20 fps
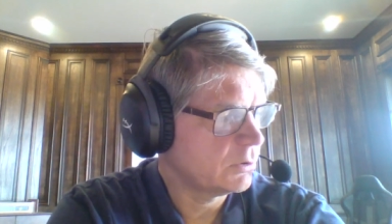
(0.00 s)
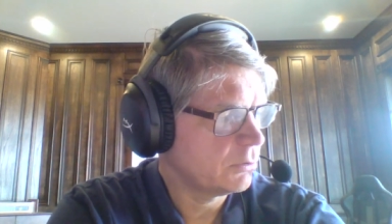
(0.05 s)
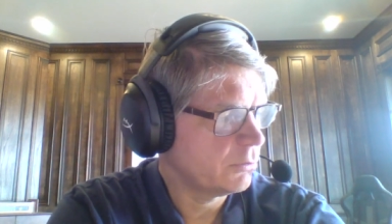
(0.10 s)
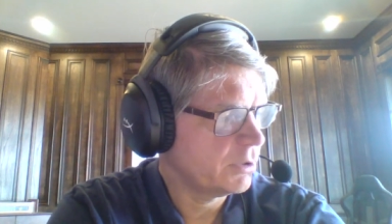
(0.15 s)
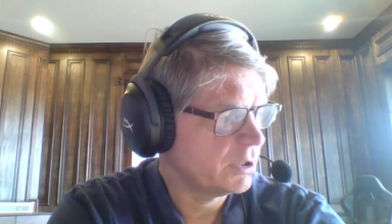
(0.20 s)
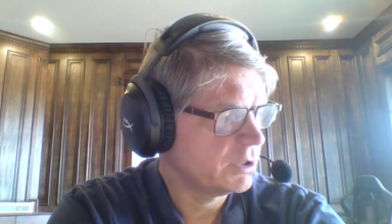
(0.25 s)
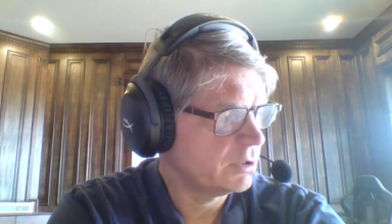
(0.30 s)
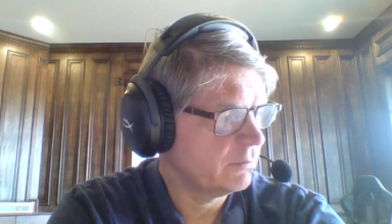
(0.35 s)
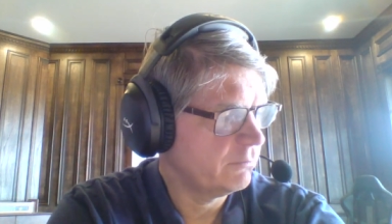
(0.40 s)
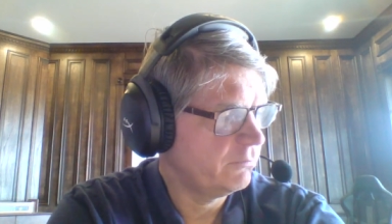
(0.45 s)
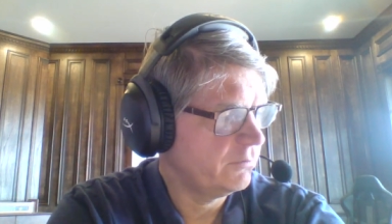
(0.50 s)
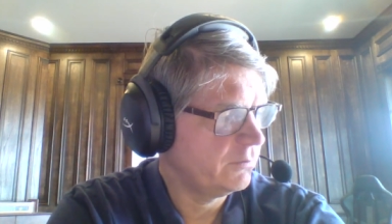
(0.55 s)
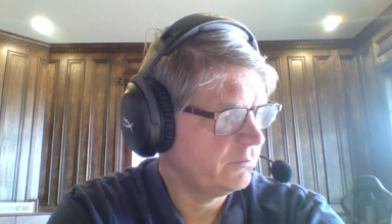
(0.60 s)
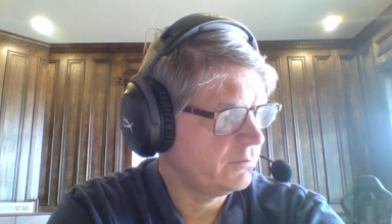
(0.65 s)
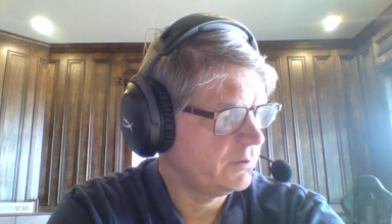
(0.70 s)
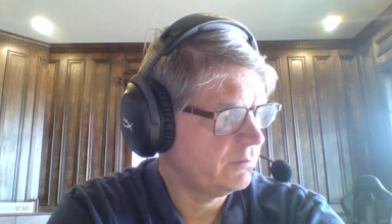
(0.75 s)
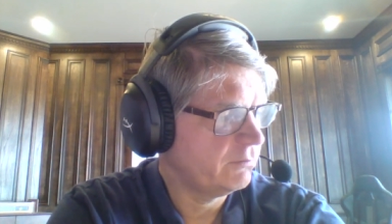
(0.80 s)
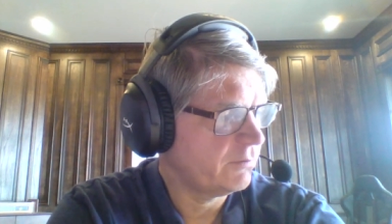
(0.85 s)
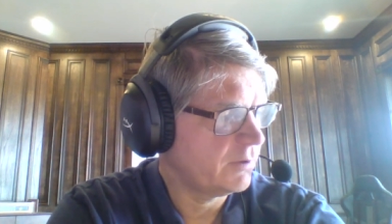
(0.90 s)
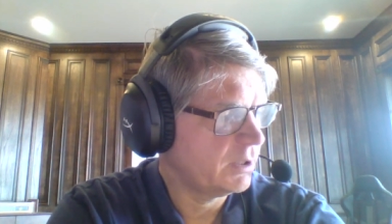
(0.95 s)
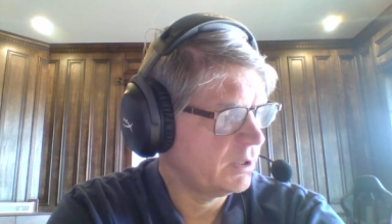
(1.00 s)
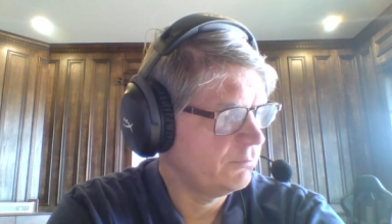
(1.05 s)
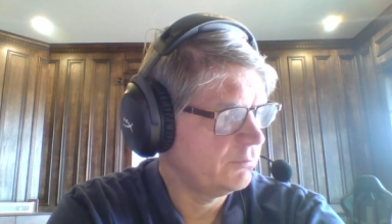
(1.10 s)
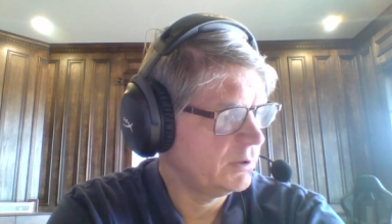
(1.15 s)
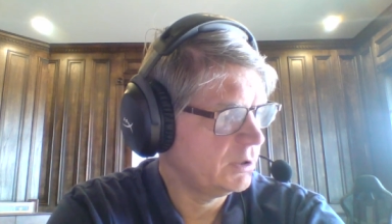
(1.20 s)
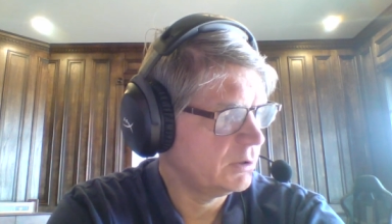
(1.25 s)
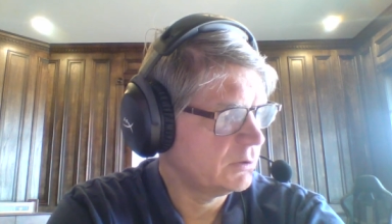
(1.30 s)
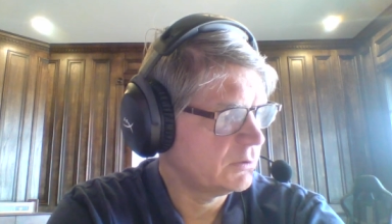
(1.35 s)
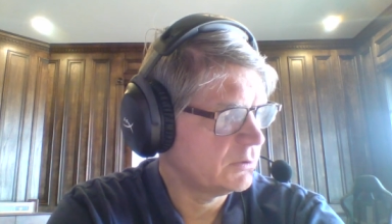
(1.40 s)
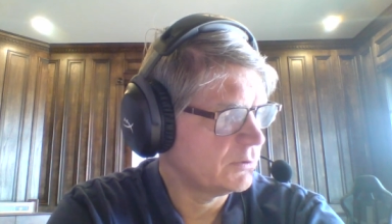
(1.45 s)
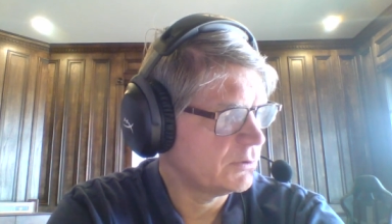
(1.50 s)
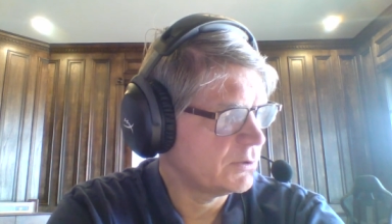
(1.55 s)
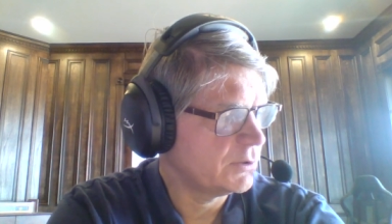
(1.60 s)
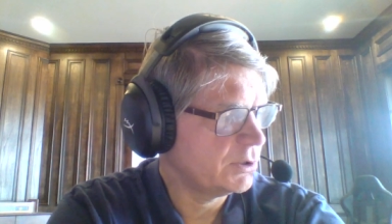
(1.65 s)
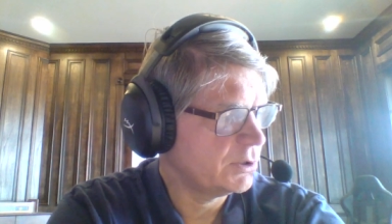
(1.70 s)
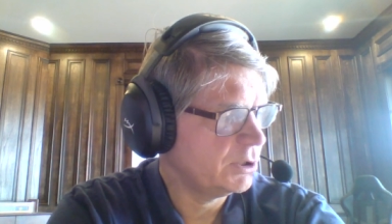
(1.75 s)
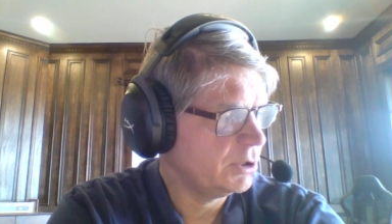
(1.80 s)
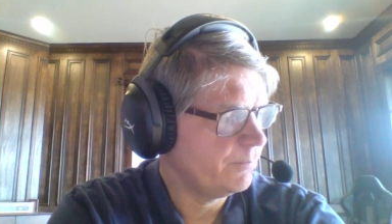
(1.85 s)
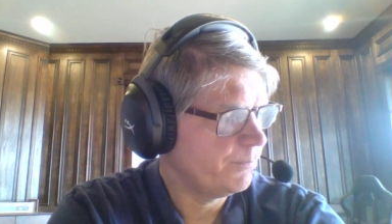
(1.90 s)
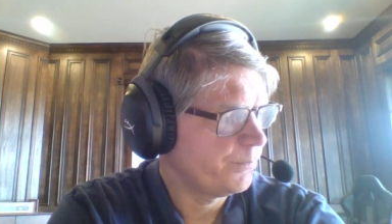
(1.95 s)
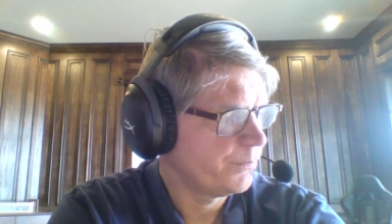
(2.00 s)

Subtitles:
Question 55, the answer is C.